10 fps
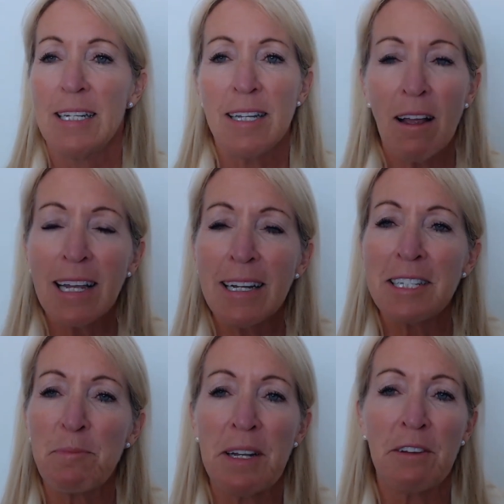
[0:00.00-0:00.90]
Duncan
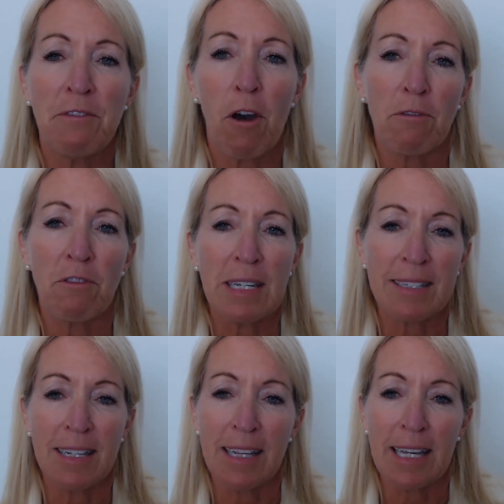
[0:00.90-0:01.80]
has been involved
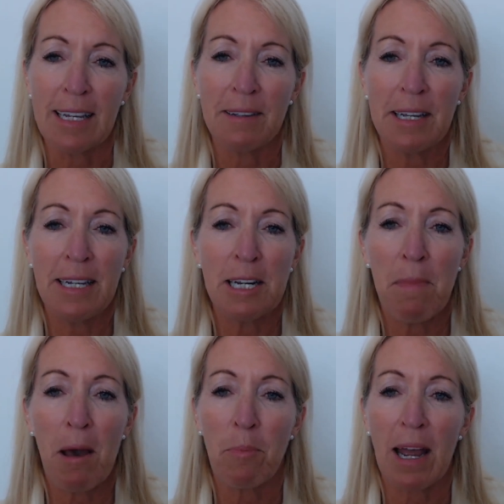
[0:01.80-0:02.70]
recently in a
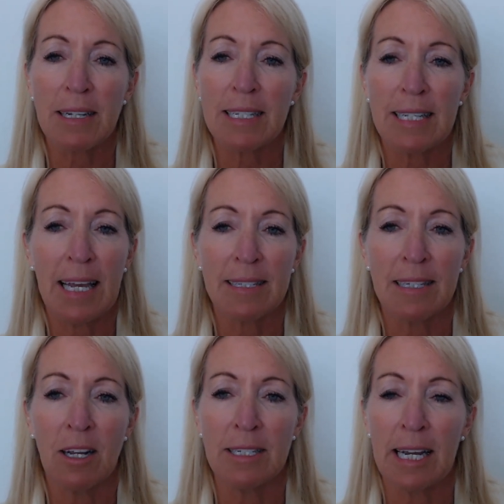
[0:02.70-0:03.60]
malpractice case
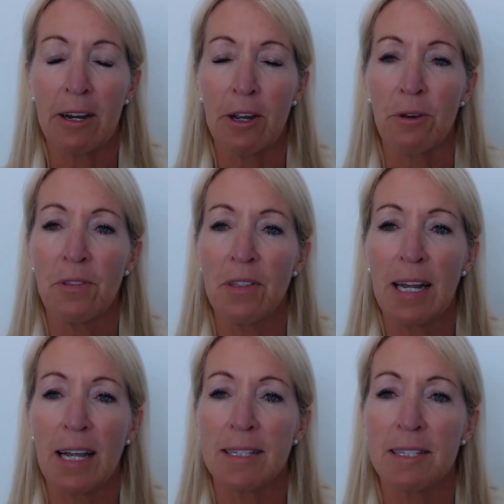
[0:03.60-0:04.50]
in Ontario
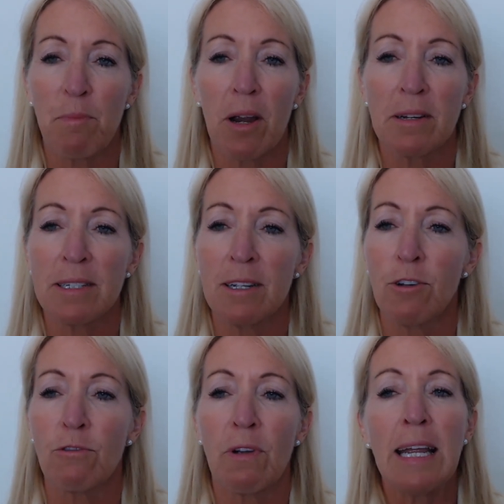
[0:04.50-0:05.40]
that has sparked
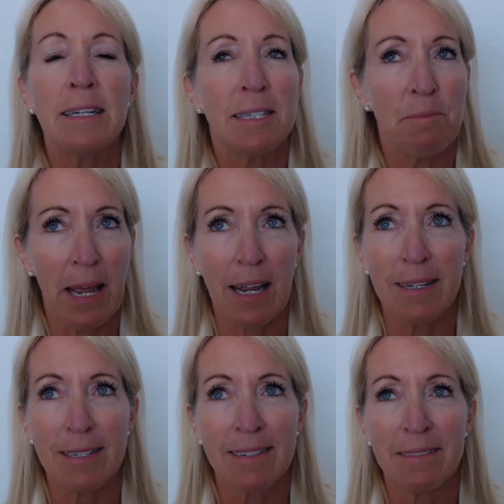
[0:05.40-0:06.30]
great
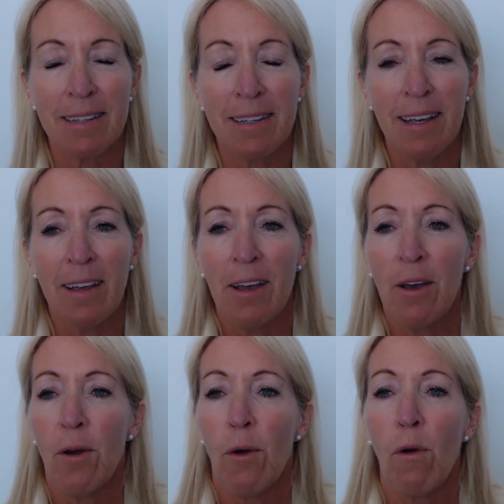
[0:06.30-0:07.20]
debate
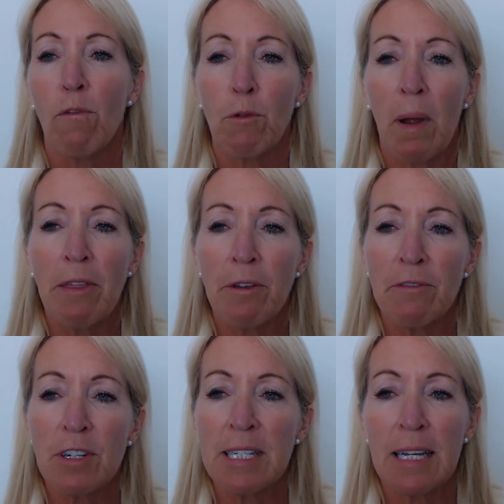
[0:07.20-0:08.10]
over whether
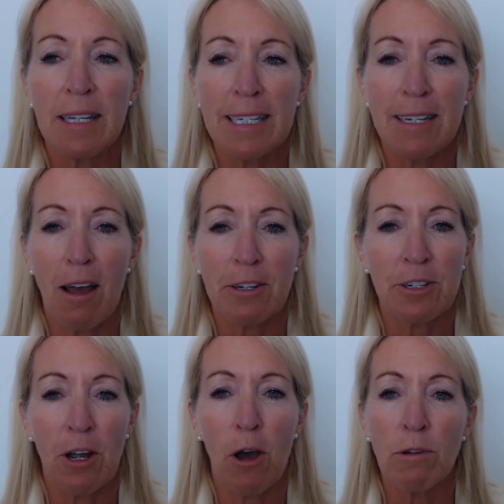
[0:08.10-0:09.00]
a fertility
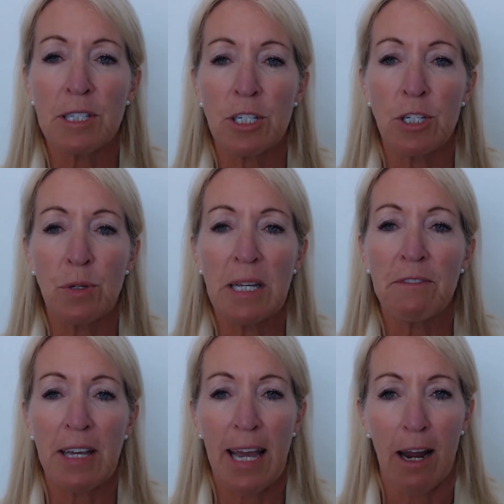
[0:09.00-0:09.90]
doctor owes a duty
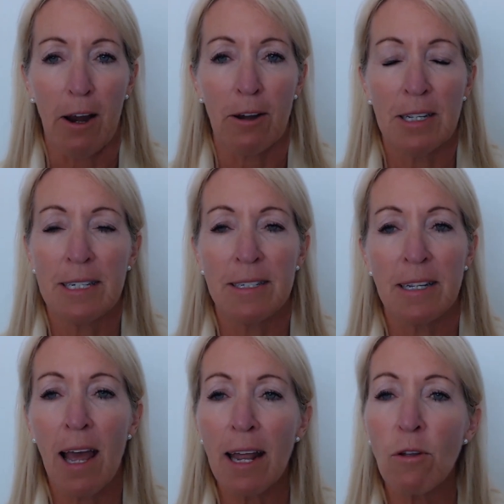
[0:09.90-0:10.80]
of care
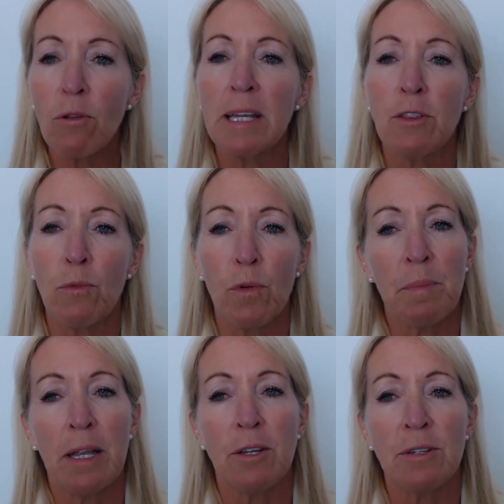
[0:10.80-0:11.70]
to not only the
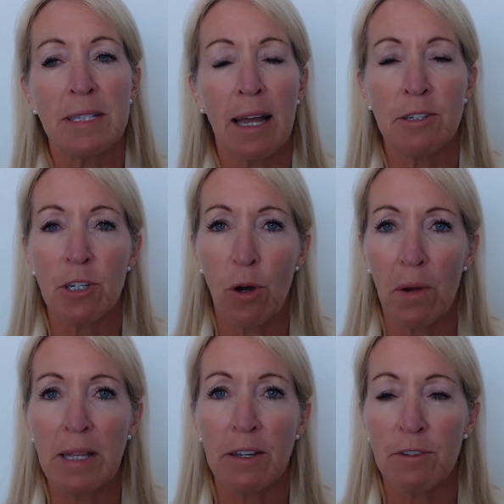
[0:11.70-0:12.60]
woman who's
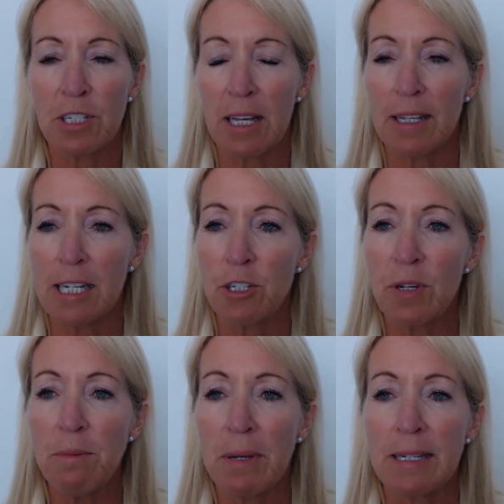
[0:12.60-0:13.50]
undergoing the fertility
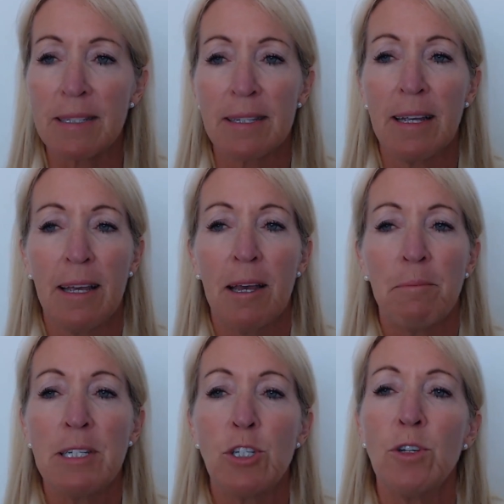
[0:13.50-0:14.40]
treatments,
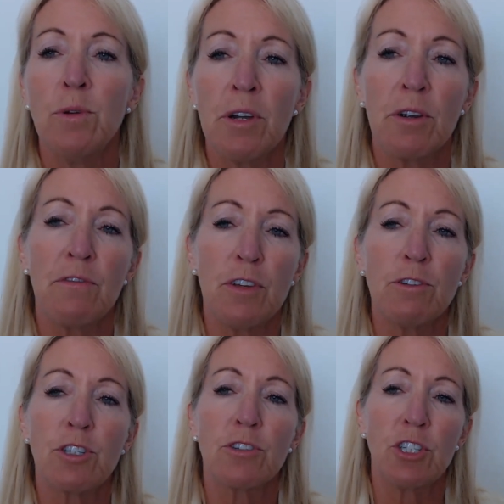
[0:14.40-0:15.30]
but to her
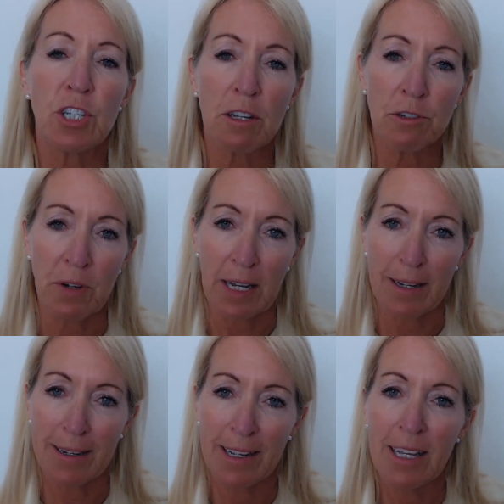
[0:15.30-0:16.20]
future
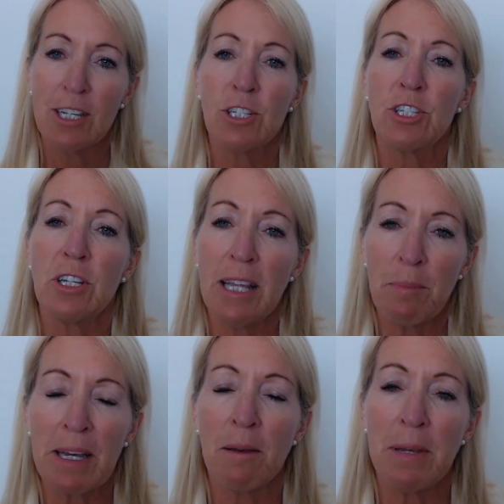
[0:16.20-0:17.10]
children, should they
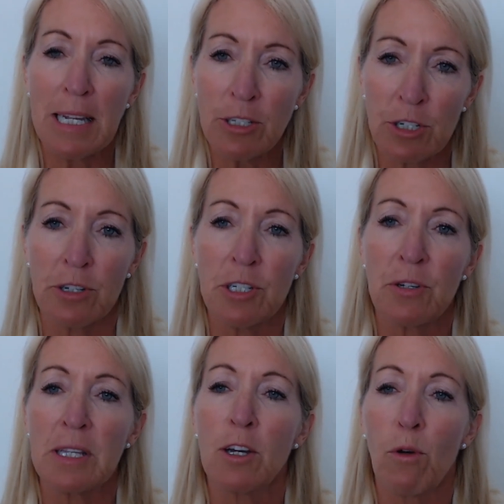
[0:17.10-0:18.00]
become injured
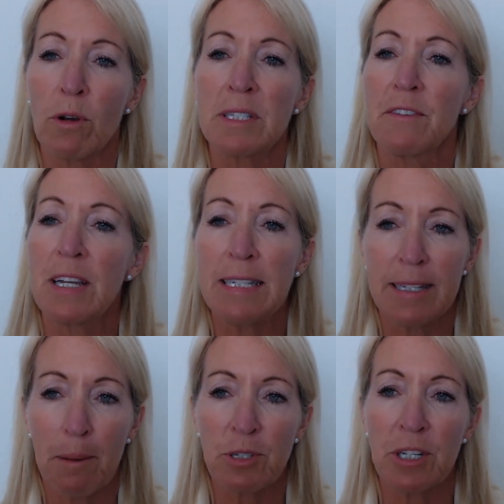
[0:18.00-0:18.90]
during the course of
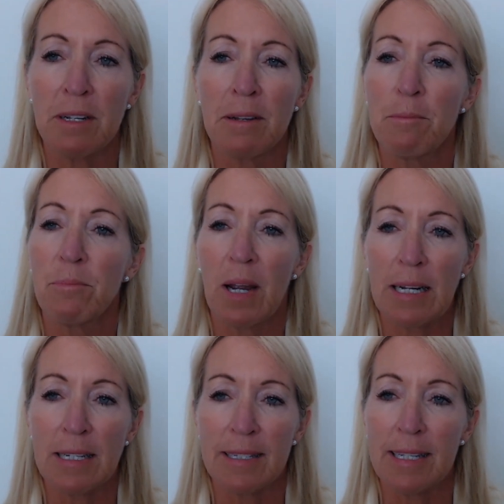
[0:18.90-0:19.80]
conception,
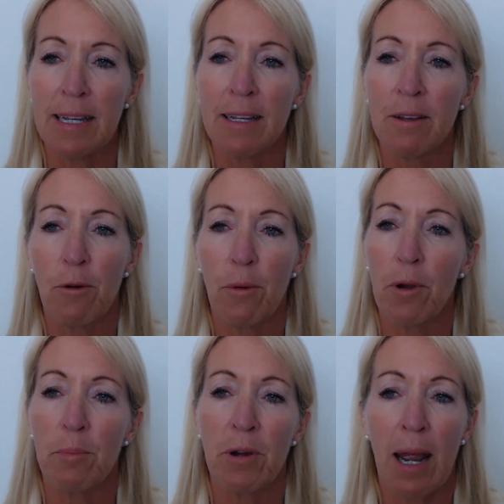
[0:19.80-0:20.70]
pregnancy,
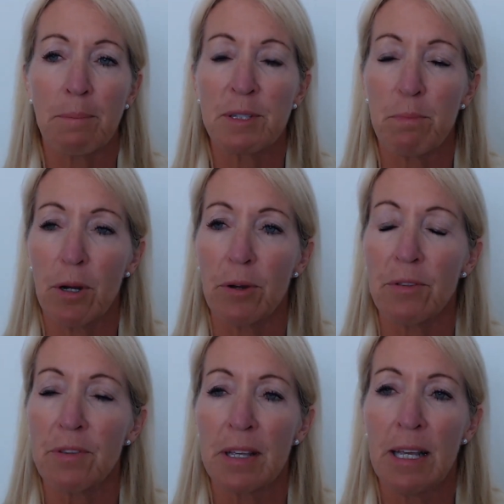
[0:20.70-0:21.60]
or perhaps
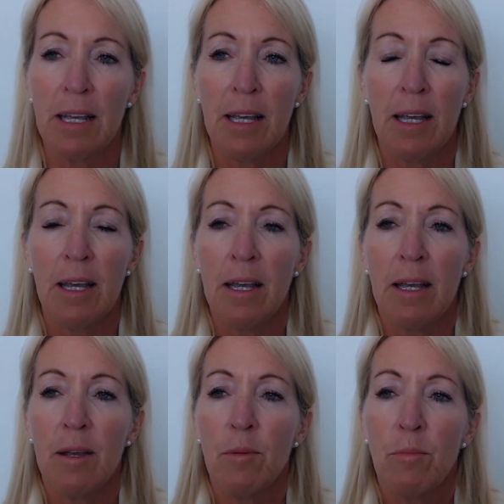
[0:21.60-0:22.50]
birth.
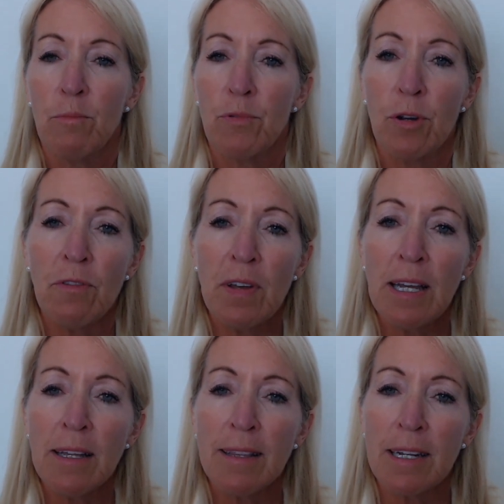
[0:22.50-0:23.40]

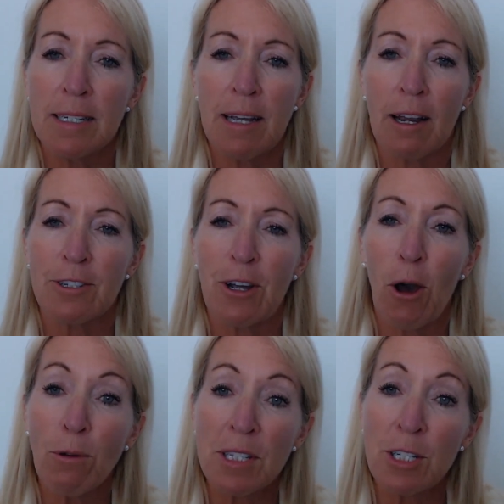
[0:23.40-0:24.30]
Proving that a doctor
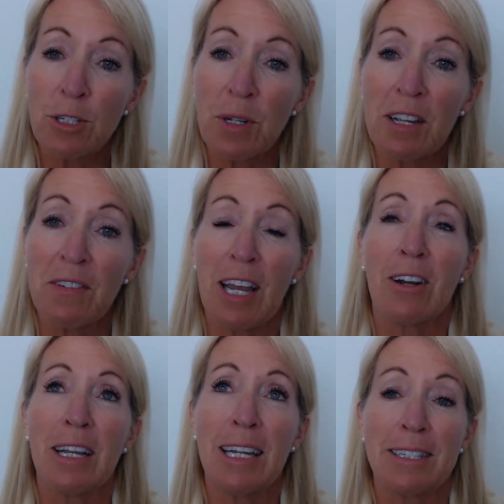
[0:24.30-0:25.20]
owes a duty of
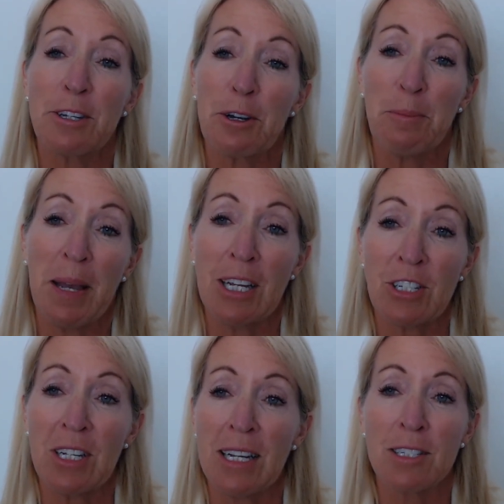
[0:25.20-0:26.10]
care to his or her
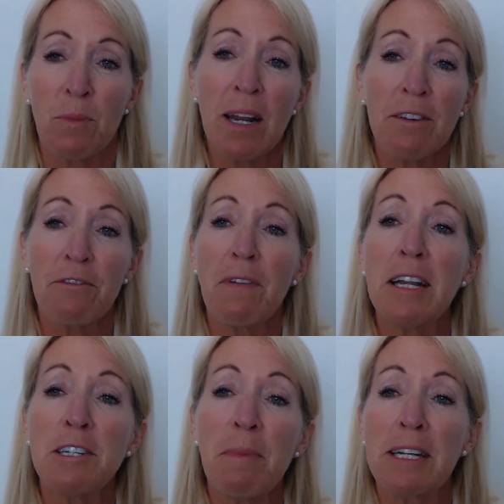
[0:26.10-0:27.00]
patient is one of the
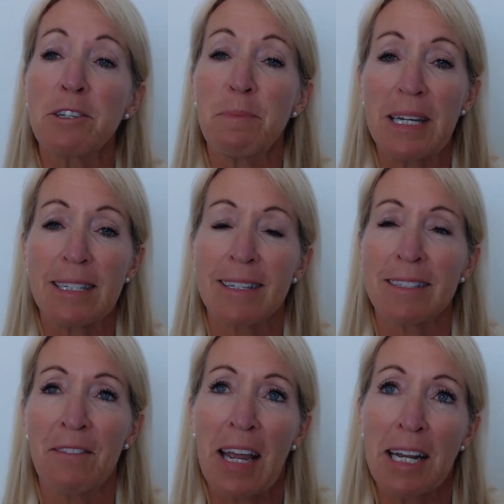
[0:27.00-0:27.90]
fundamental
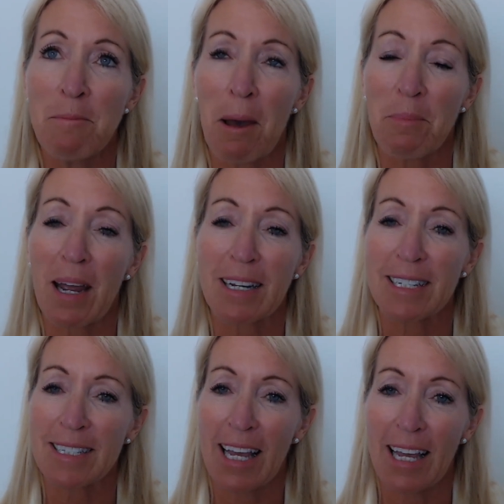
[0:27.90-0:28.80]
pieces of any
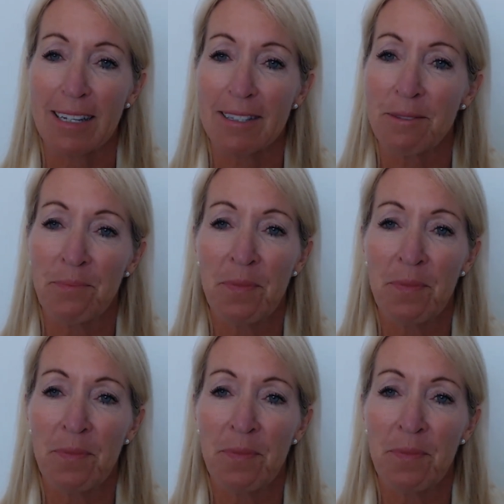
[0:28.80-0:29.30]
malpractice case.